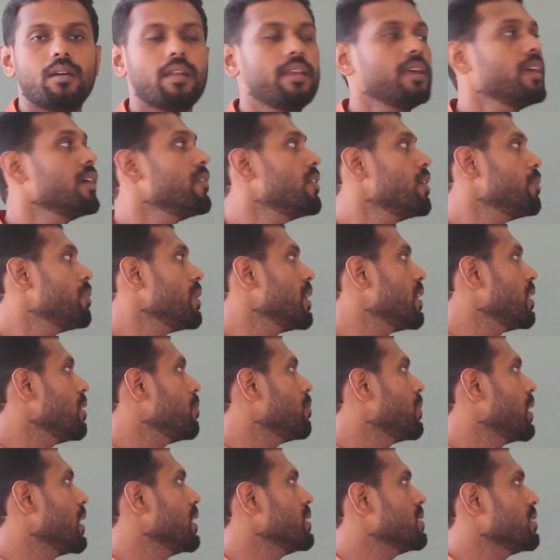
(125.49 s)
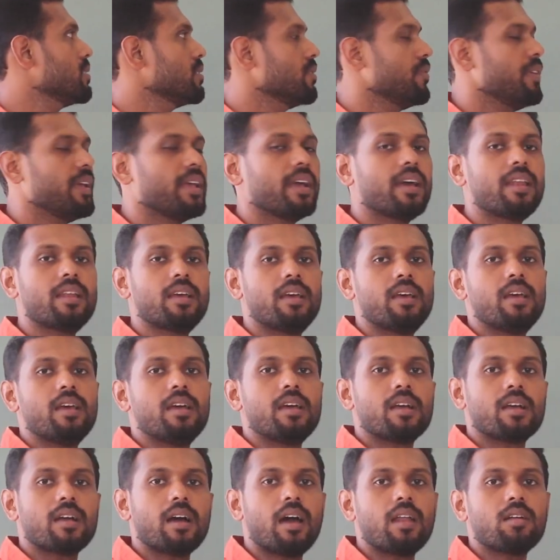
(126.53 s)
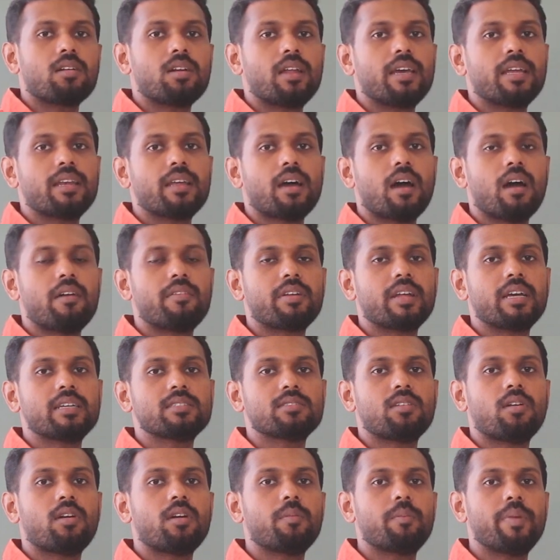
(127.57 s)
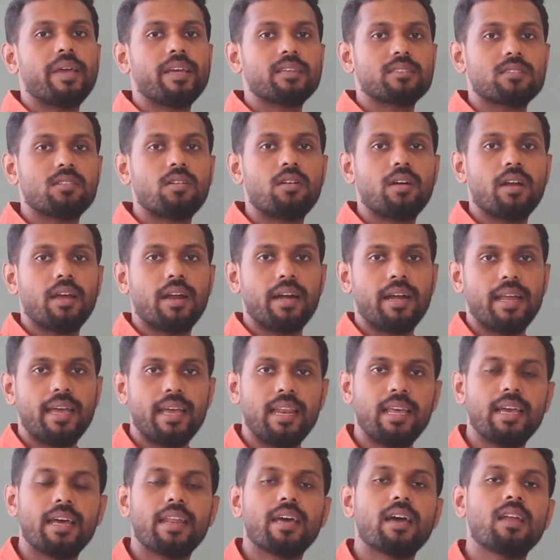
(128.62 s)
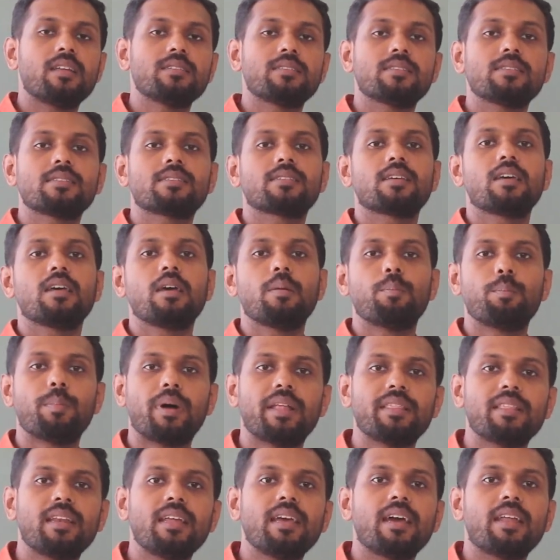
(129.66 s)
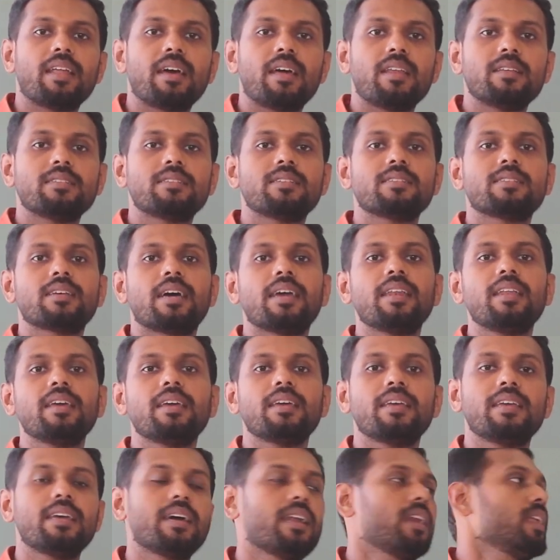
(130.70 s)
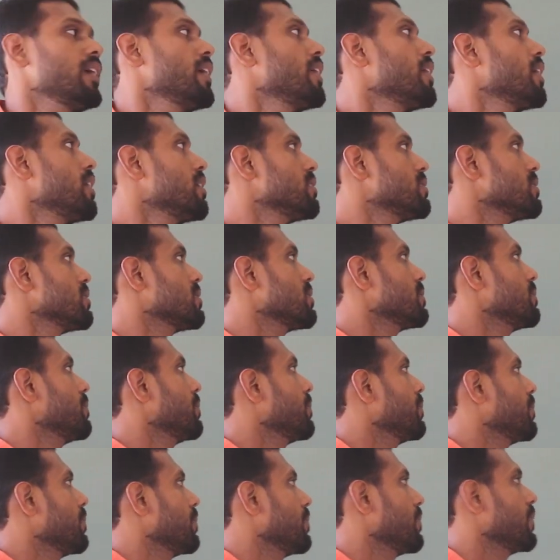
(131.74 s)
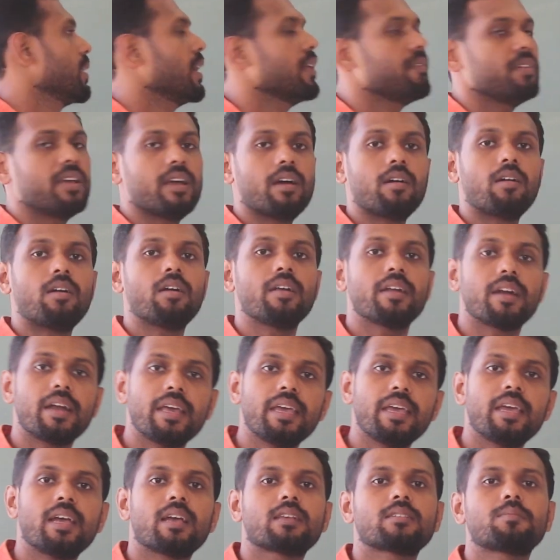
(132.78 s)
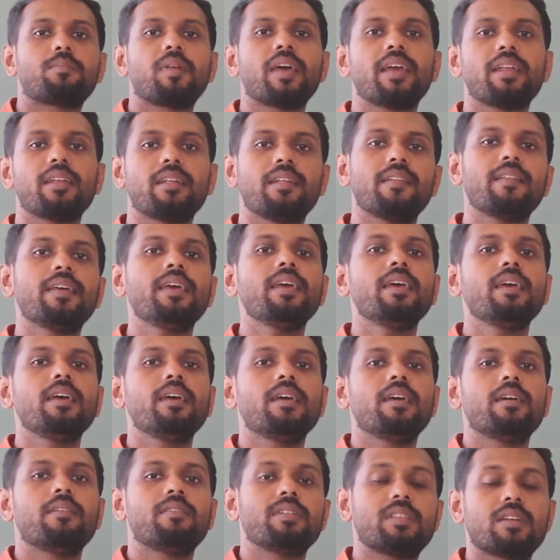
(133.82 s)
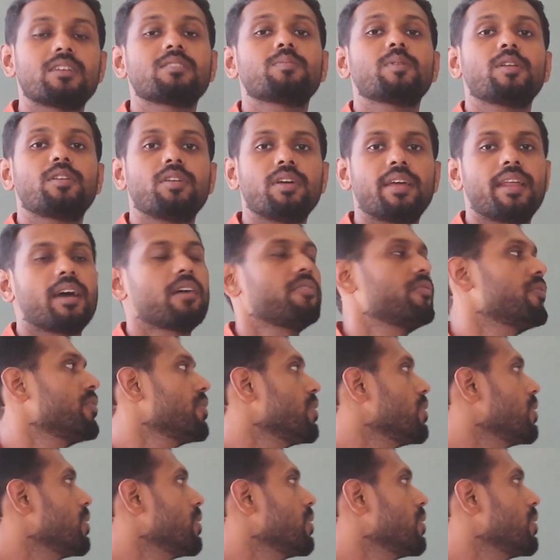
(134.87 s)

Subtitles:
At a given period implies we can calculate average load based on daily analysis, monthly analysis and yearly analysis. That we have already explained in the with respect to graph.